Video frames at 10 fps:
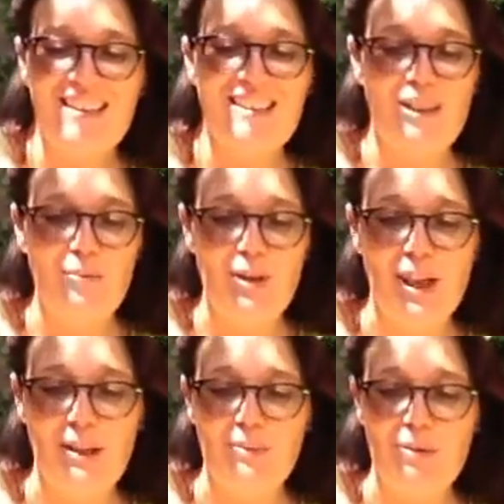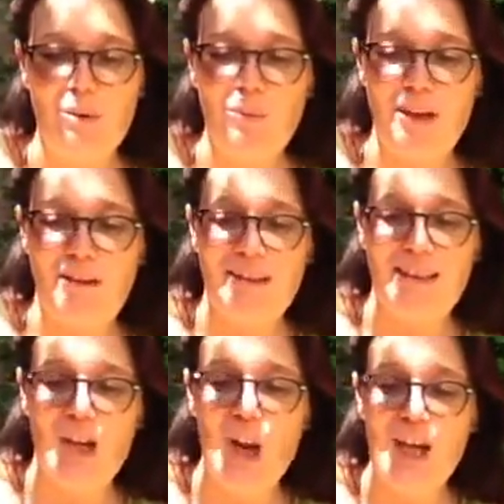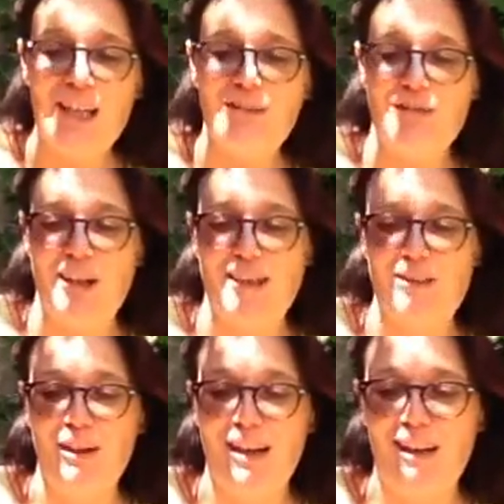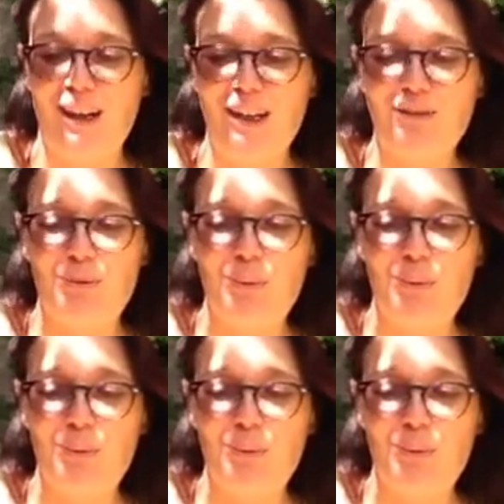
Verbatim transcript: Sometimes, when we are in a learning phase of our life,